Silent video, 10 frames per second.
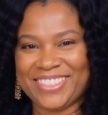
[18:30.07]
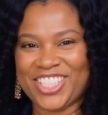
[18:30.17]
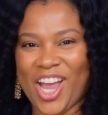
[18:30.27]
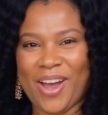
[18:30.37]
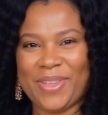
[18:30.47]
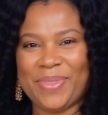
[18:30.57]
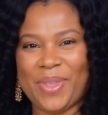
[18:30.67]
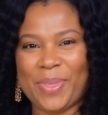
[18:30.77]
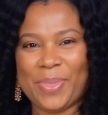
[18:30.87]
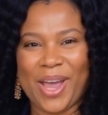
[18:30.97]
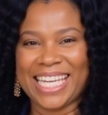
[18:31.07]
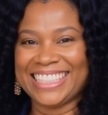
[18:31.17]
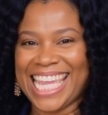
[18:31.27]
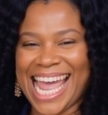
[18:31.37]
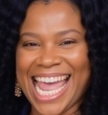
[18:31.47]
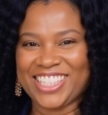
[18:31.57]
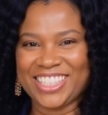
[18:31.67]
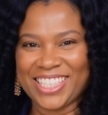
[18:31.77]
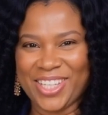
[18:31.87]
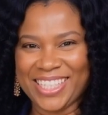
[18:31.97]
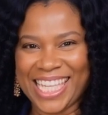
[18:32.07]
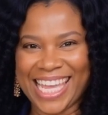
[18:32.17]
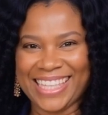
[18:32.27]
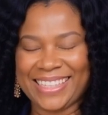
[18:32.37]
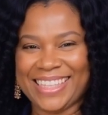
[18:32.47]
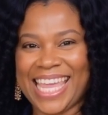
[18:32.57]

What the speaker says: So, what does that actually look like?